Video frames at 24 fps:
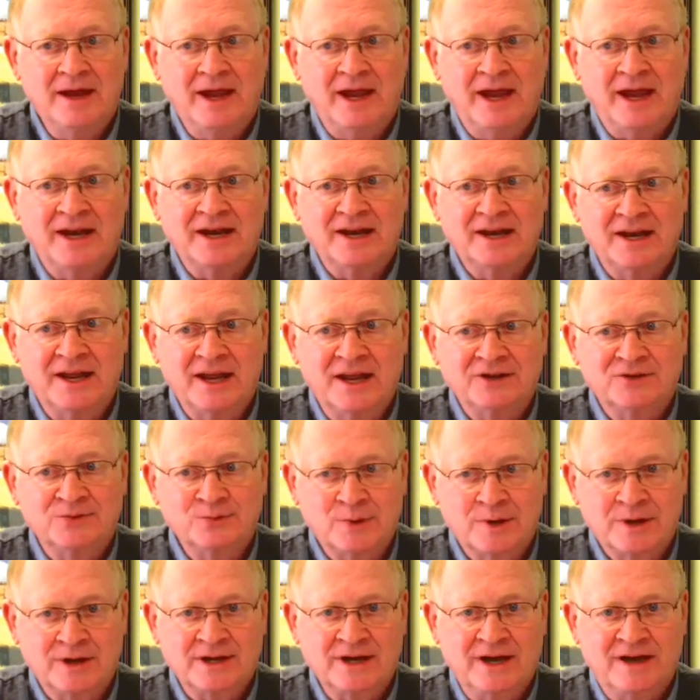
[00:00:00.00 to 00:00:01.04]
And it has
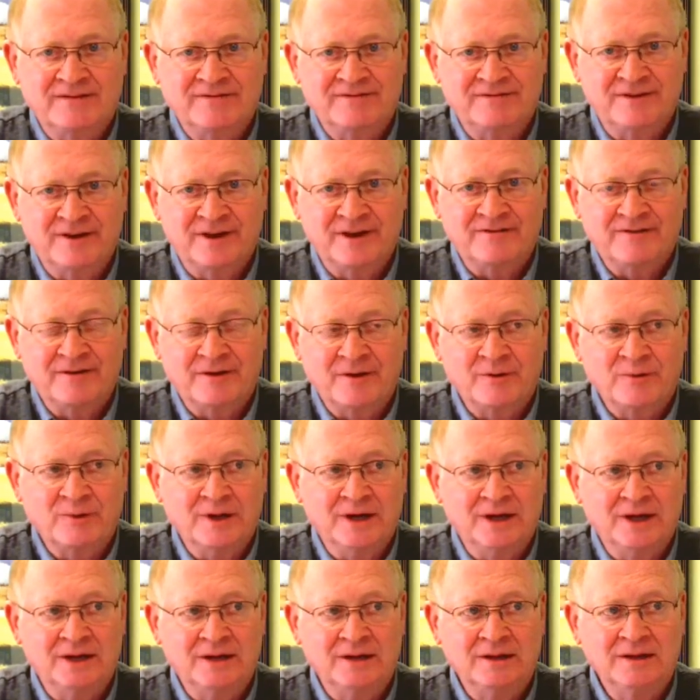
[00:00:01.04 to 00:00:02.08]
worked out very, very
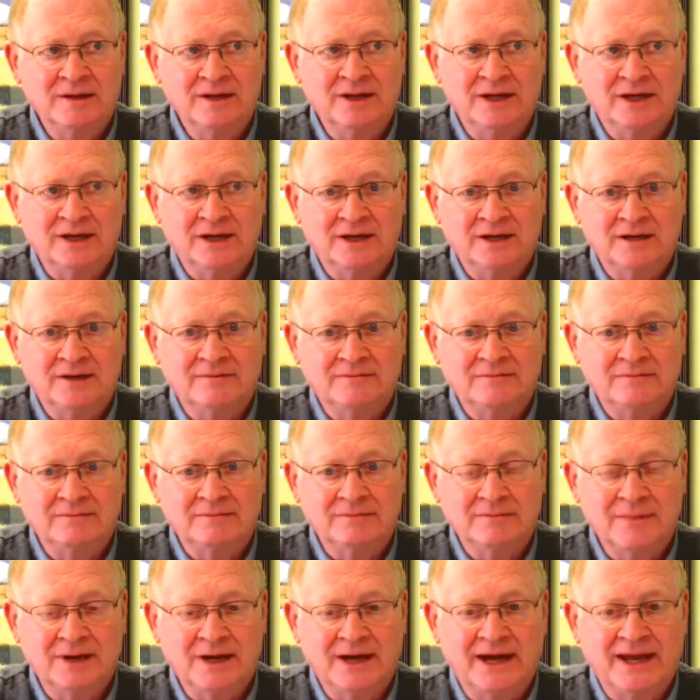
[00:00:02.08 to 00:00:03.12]
well. Um,
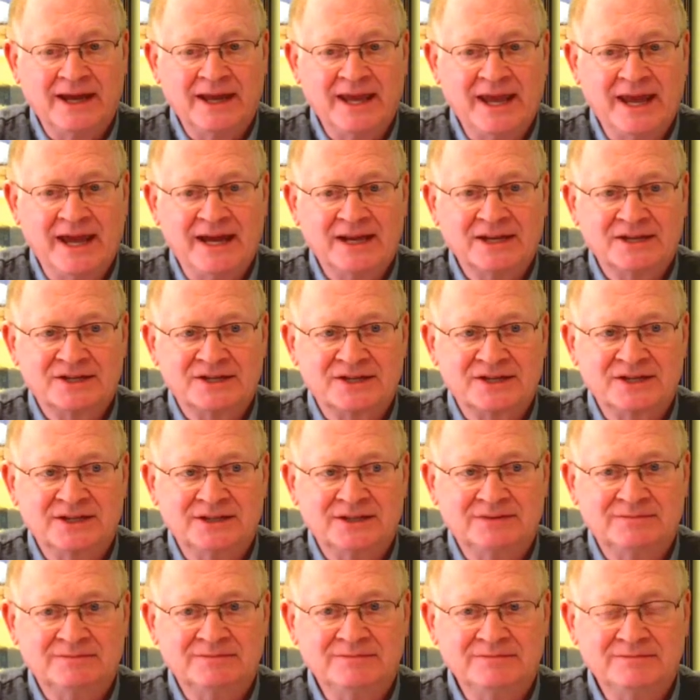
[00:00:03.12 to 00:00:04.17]
ICAST uh,
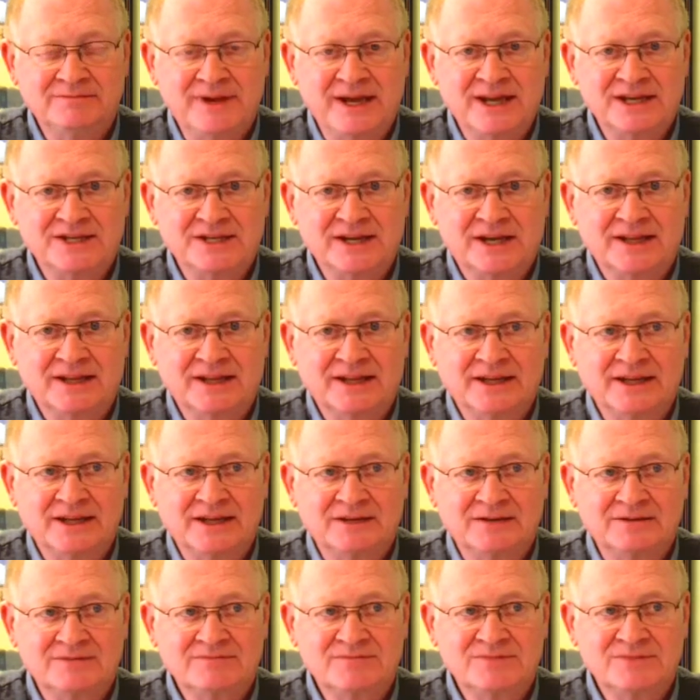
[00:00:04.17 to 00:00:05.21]

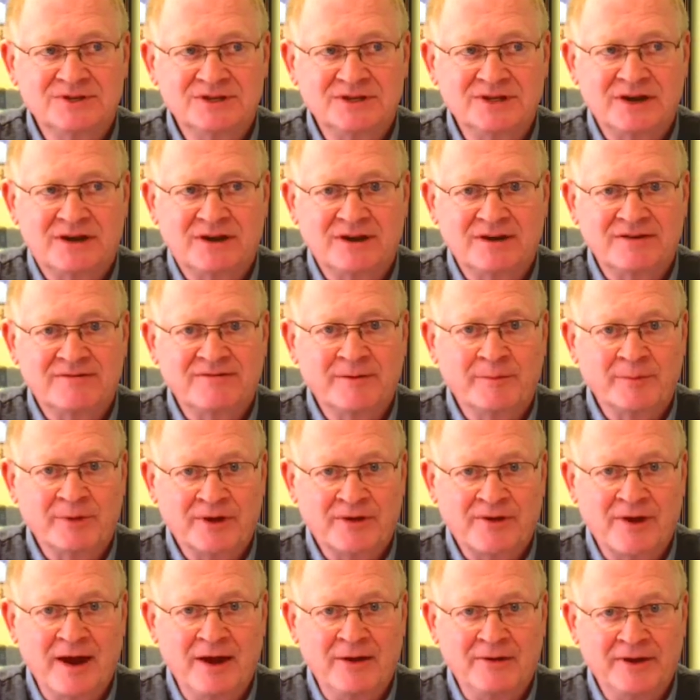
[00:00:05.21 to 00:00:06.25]
basically started from the
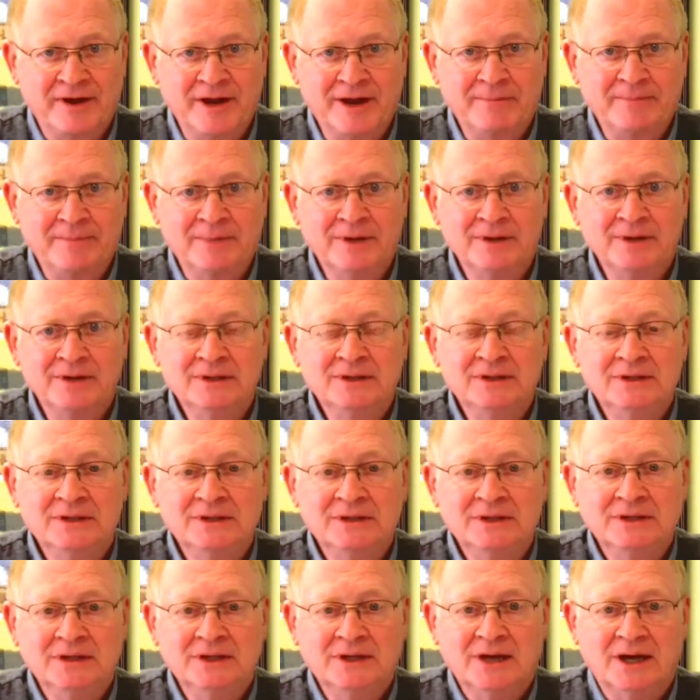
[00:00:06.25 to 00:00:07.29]
ground up.
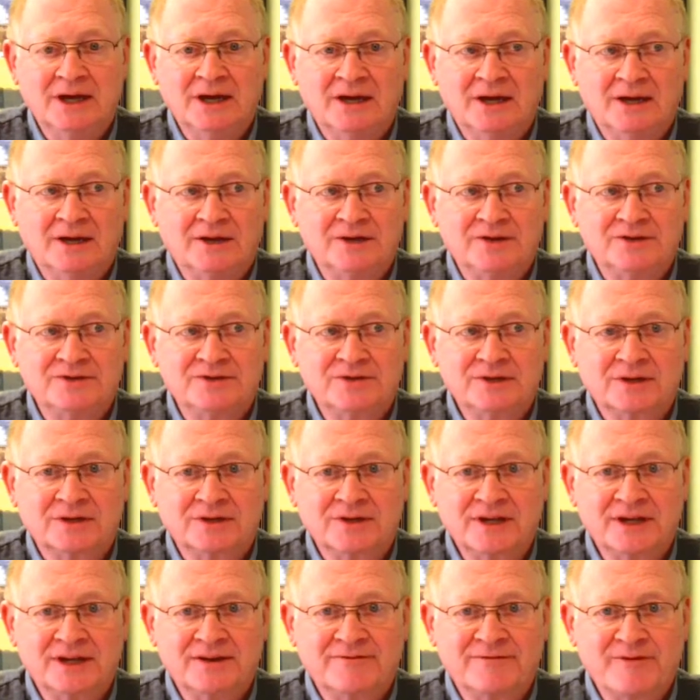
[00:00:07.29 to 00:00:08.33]
Uh, took
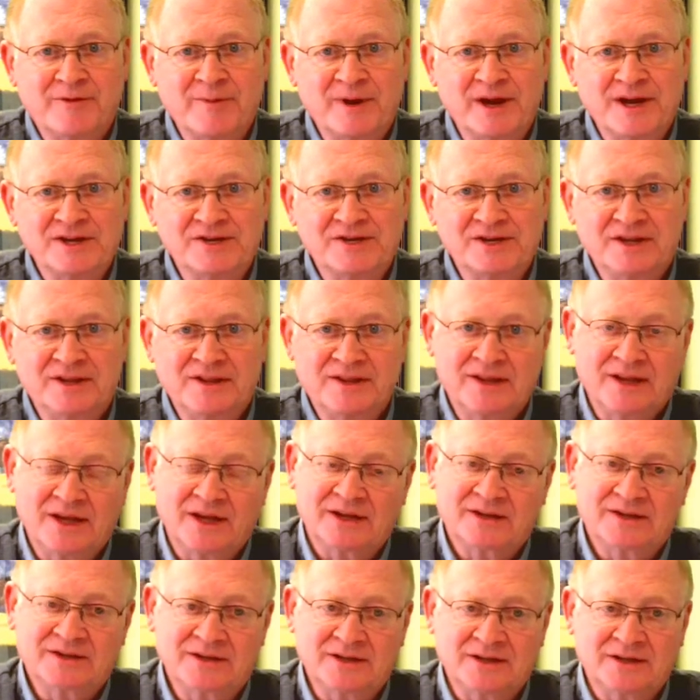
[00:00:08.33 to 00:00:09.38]
the information
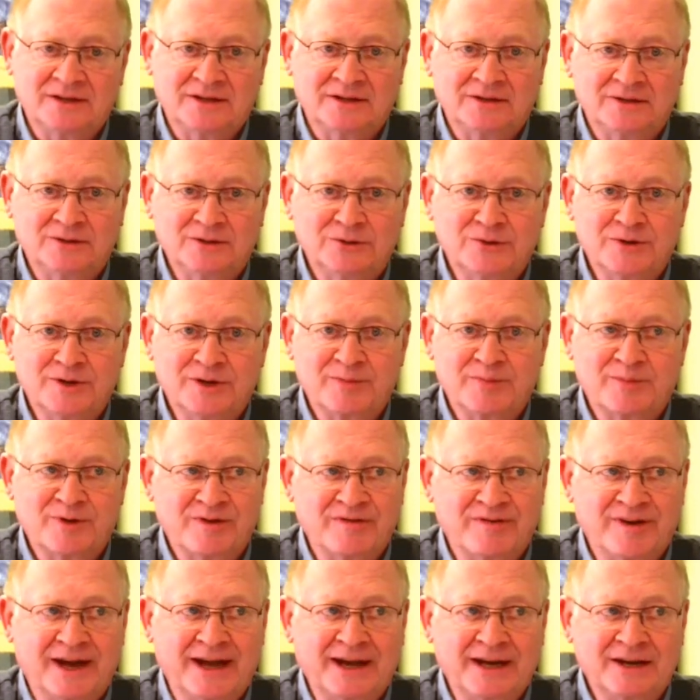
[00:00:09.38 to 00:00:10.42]
that uh, Luken
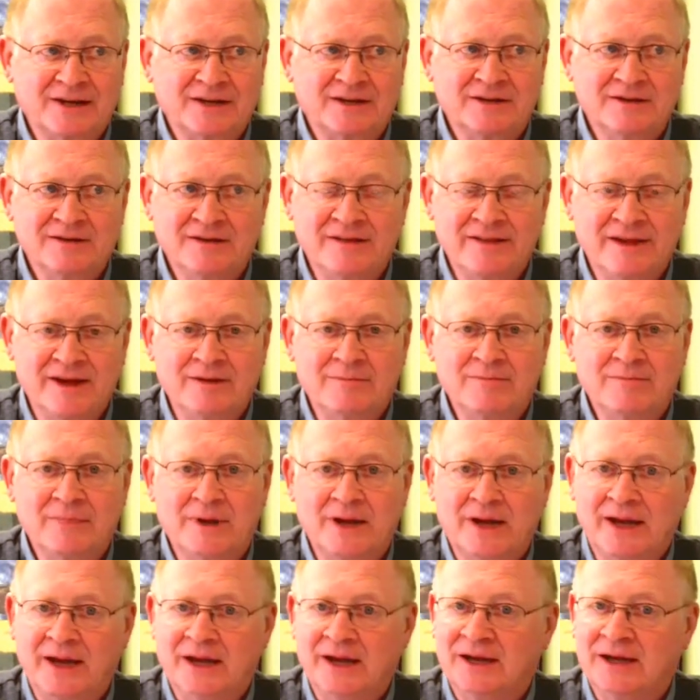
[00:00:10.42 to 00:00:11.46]
provided them
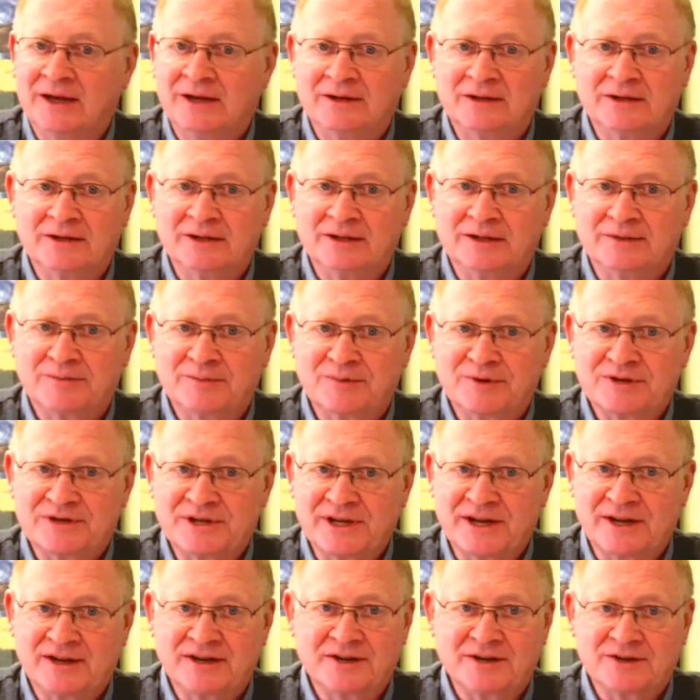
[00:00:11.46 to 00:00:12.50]
and uh,
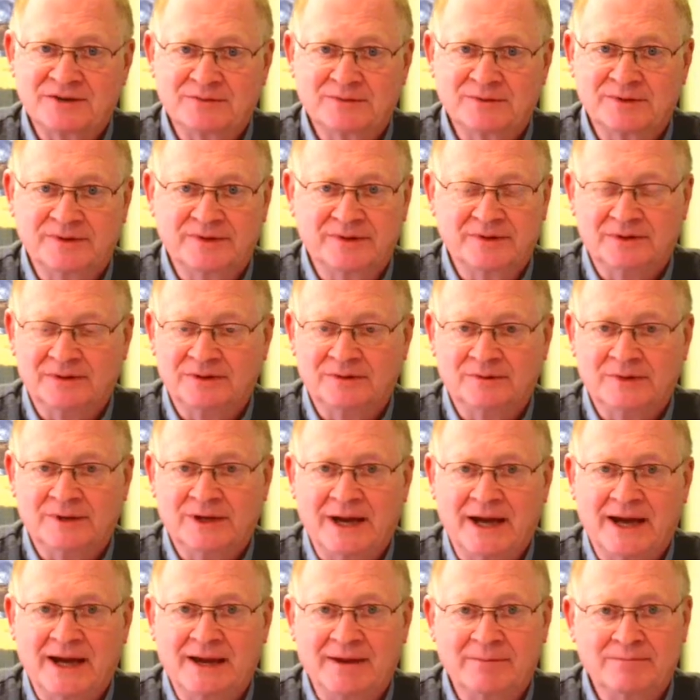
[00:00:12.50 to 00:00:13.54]
presented us with a,
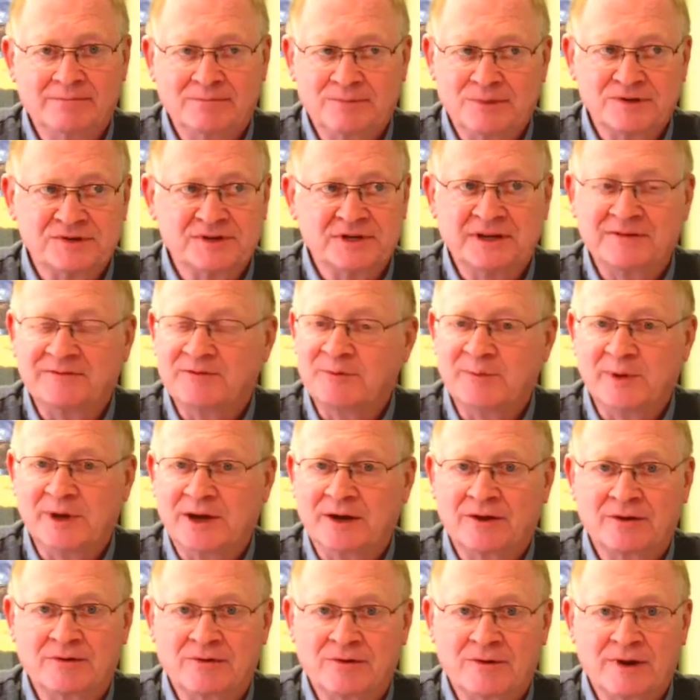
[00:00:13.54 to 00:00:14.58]
what I perceive to be
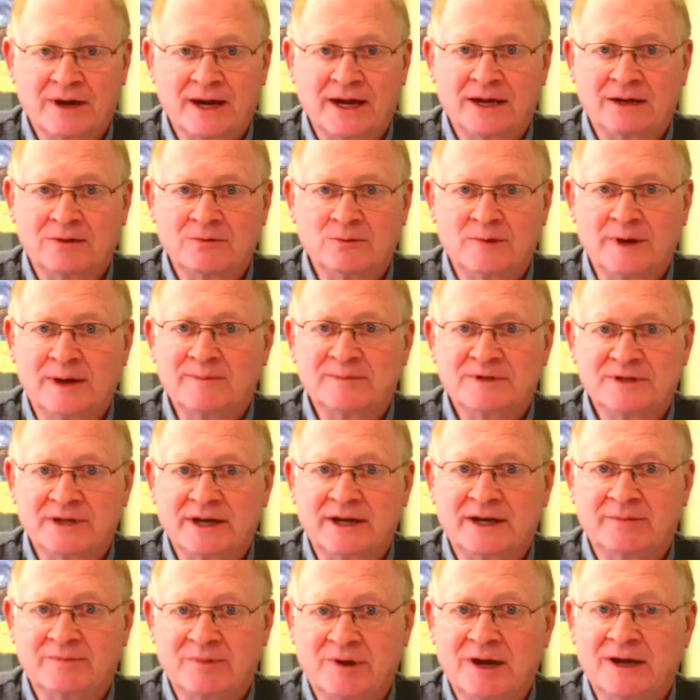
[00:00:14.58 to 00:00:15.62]
a great
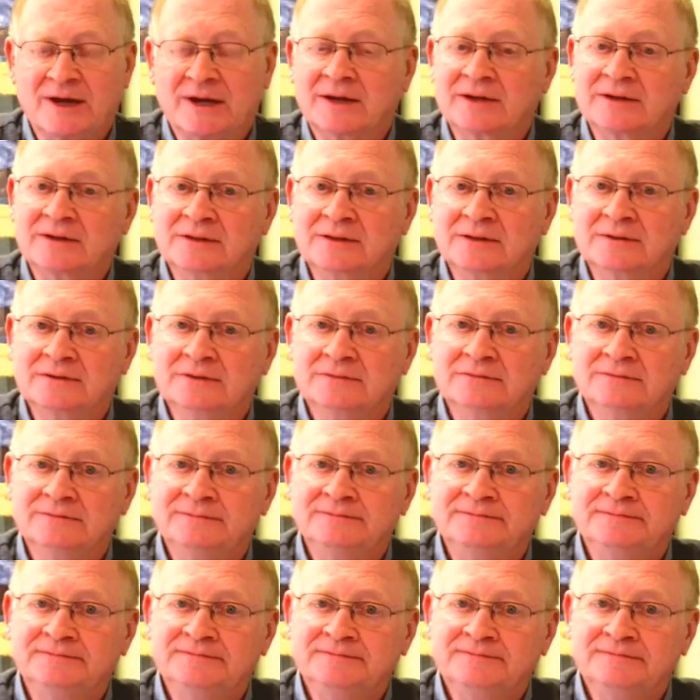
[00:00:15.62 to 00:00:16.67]
website product.
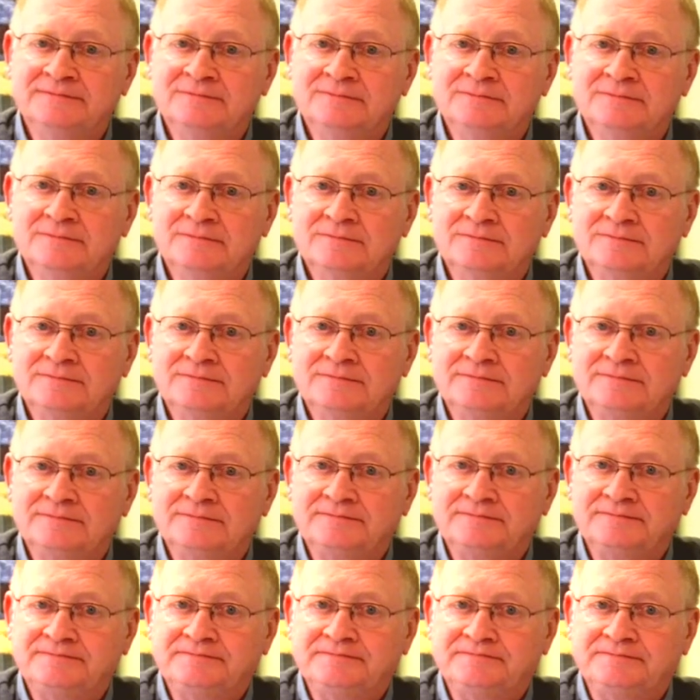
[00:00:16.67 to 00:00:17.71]
How do you use the
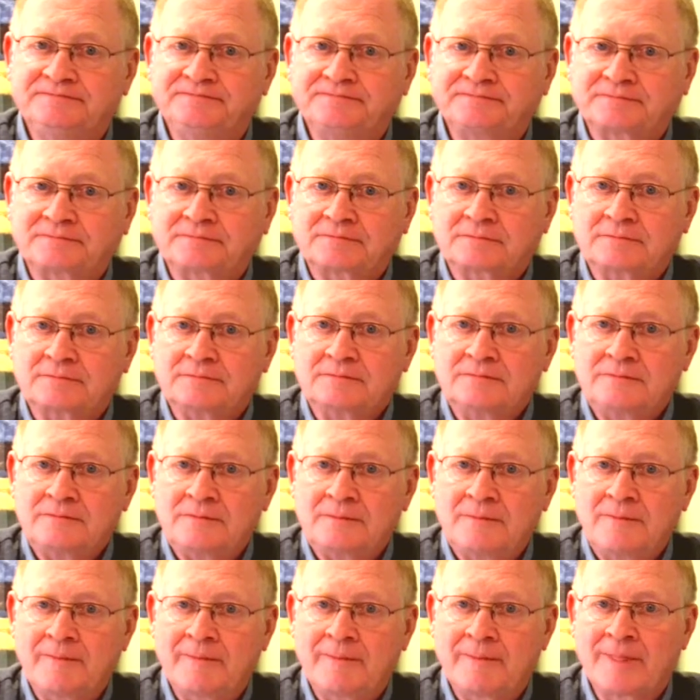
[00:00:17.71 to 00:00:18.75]
websites that were built for
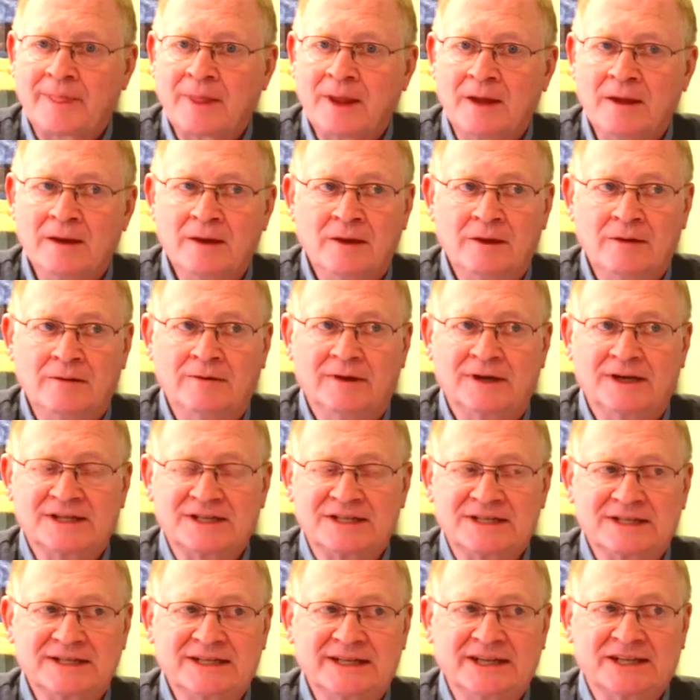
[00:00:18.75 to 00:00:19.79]
Luken? Well,
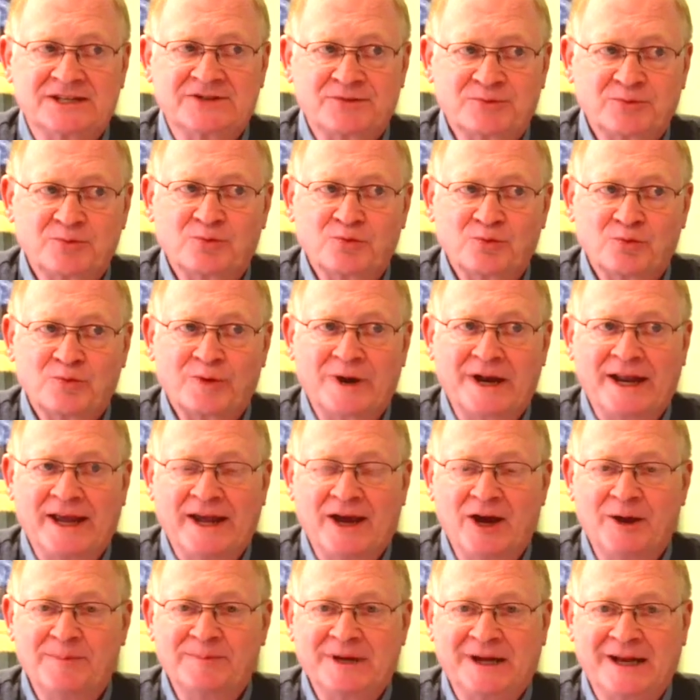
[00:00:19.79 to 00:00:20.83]
it's it's really
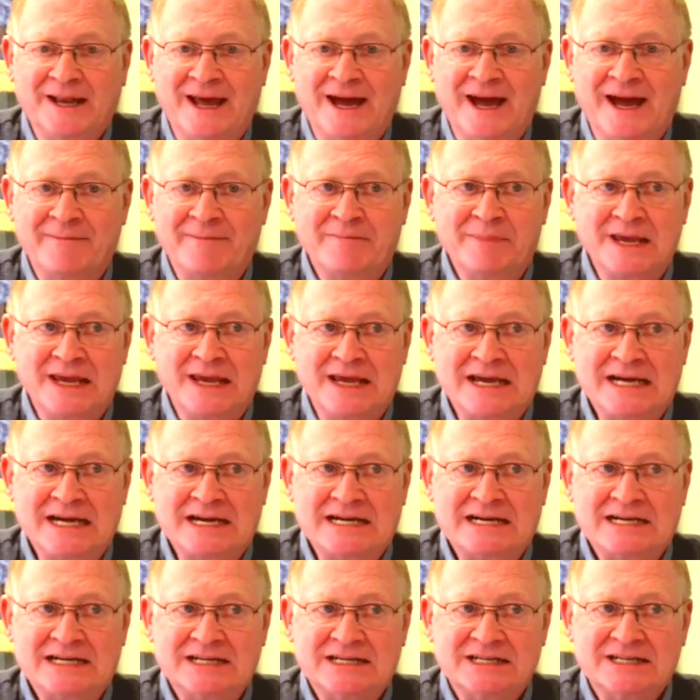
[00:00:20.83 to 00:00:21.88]
helped a lot
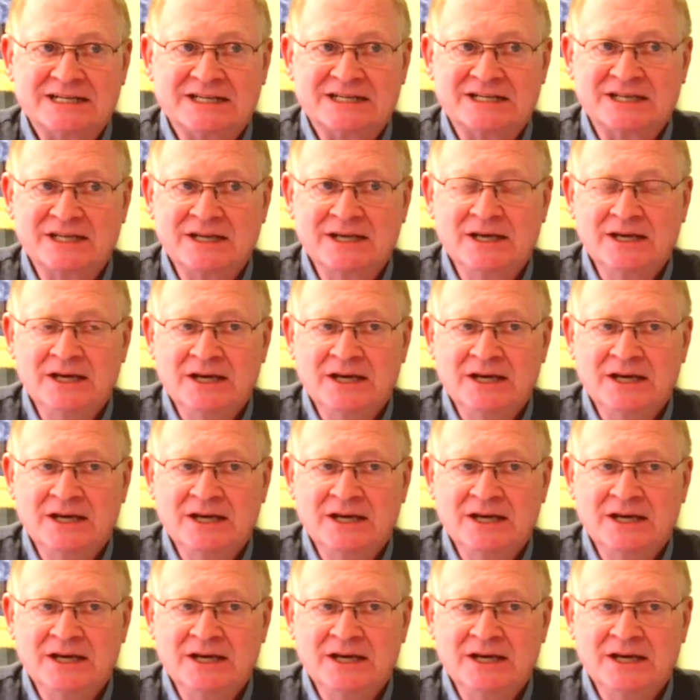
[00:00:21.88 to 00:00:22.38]
because